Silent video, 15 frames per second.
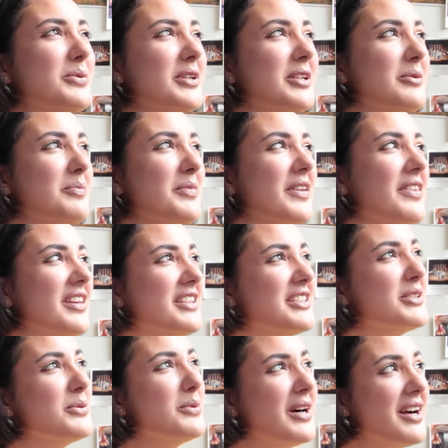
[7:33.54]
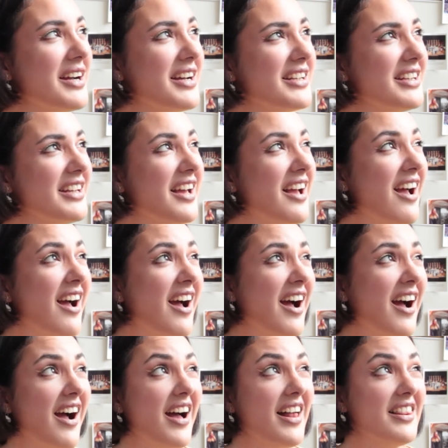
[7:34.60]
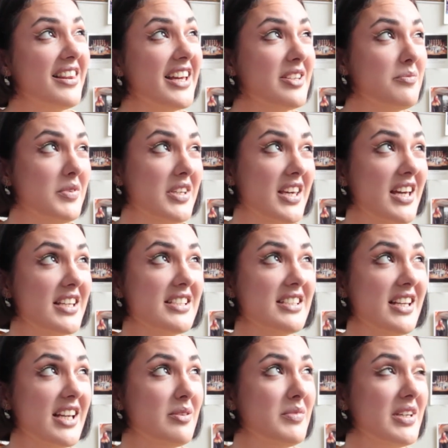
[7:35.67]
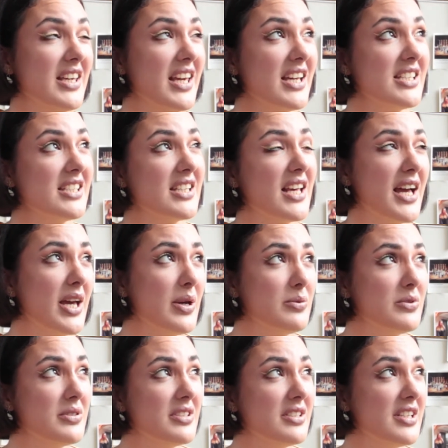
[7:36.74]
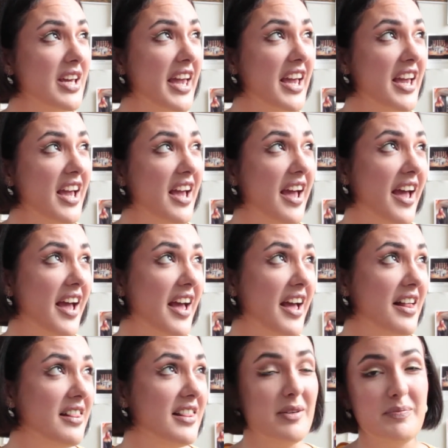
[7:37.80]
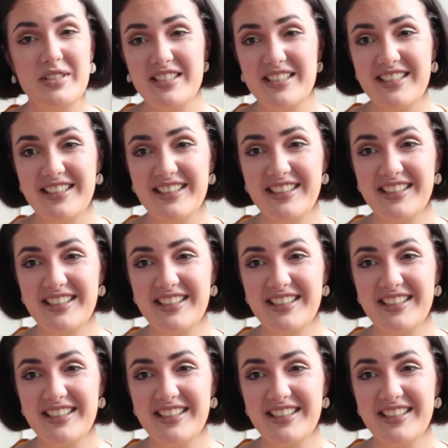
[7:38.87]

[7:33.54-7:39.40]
will be this one. Let me guess. I would say a lipstick.